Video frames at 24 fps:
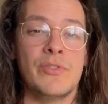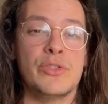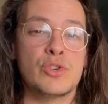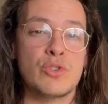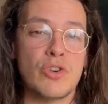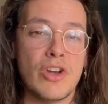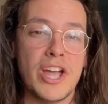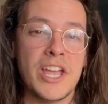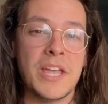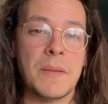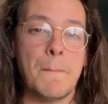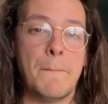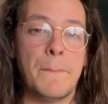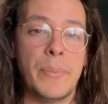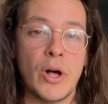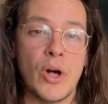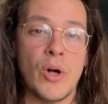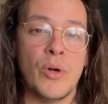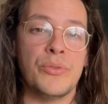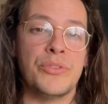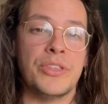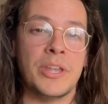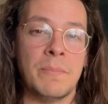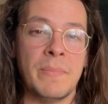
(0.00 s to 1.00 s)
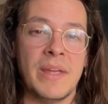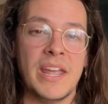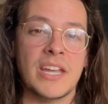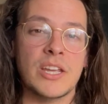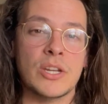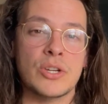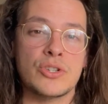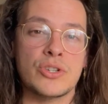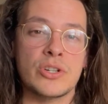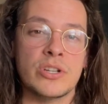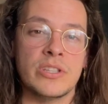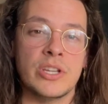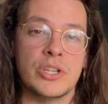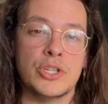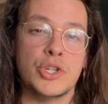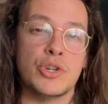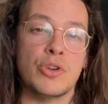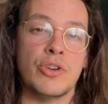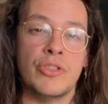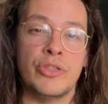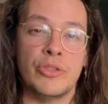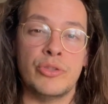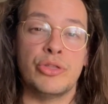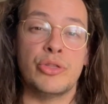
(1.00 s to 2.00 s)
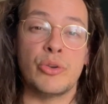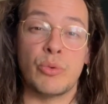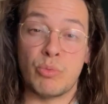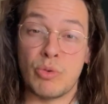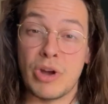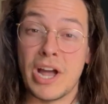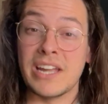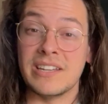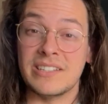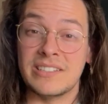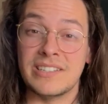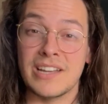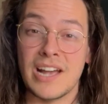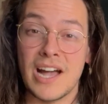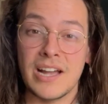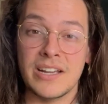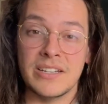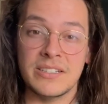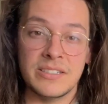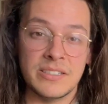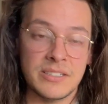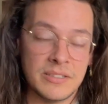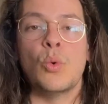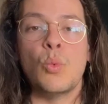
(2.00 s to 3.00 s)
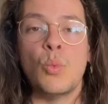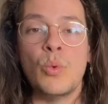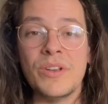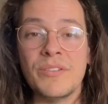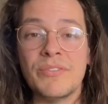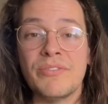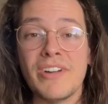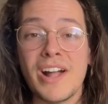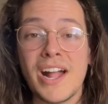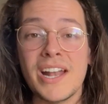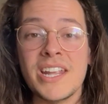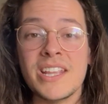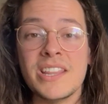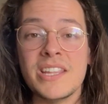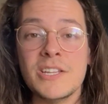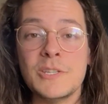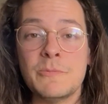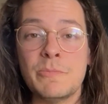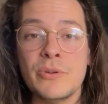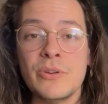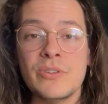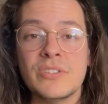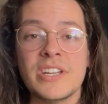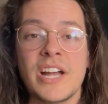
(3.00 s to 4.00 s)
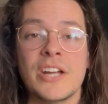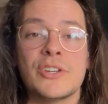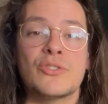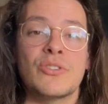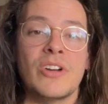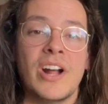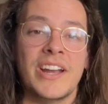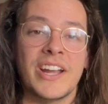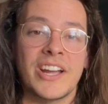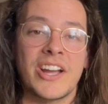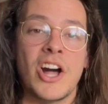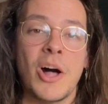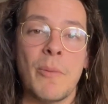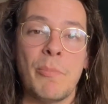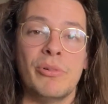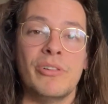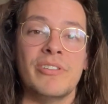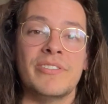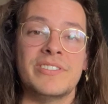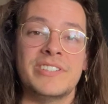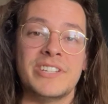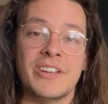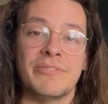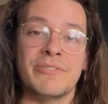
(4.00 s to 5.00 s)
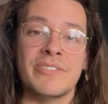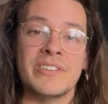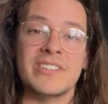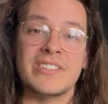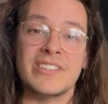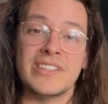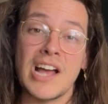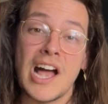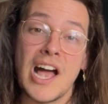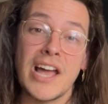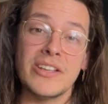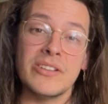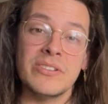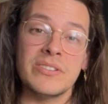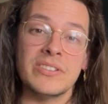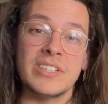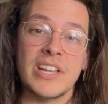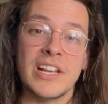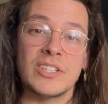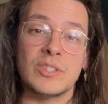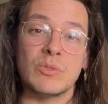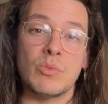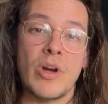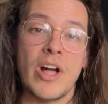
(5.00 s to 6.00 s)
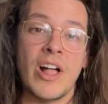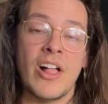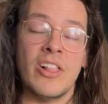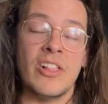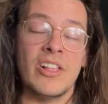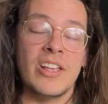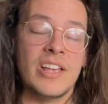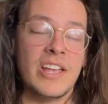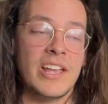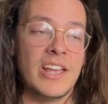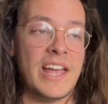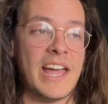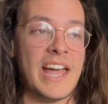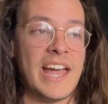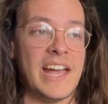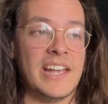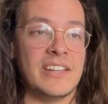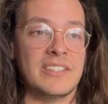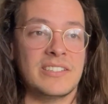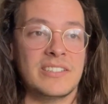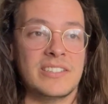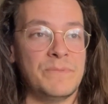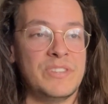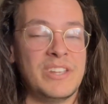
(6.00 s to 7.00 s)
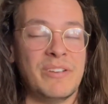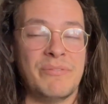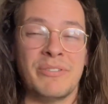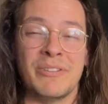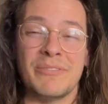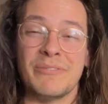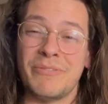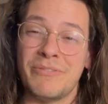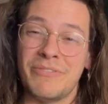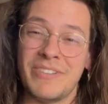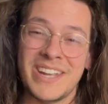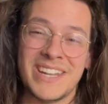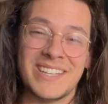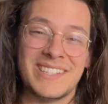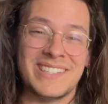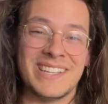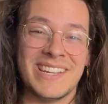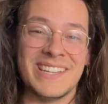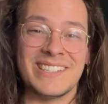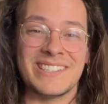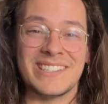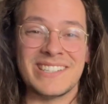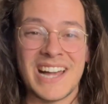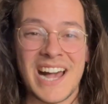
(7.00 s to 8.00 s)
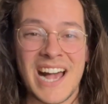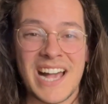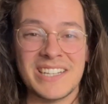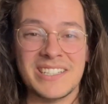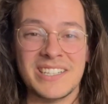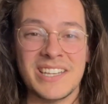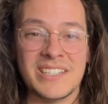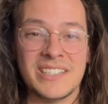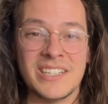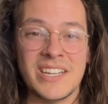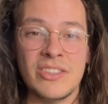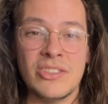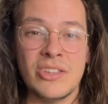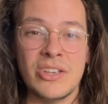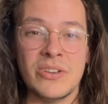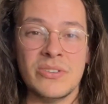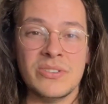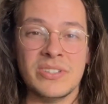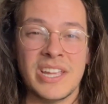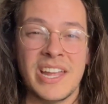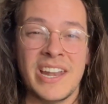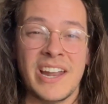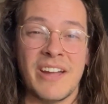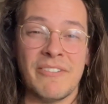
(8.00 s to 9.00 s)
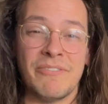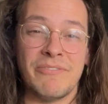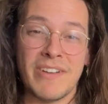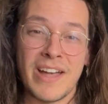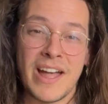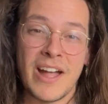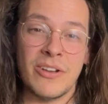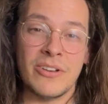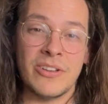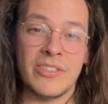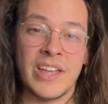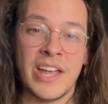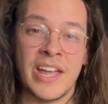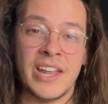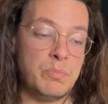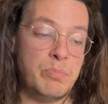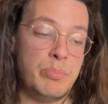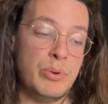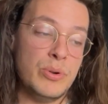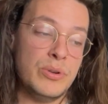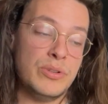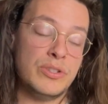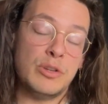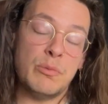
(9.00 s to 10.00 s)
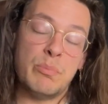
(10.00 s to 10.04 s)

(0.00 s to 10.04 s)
trying both and making sure that you're in the right size. When finding these boots, I tried a couple of different styles as well as different fits and sizes in those, and I found that boot to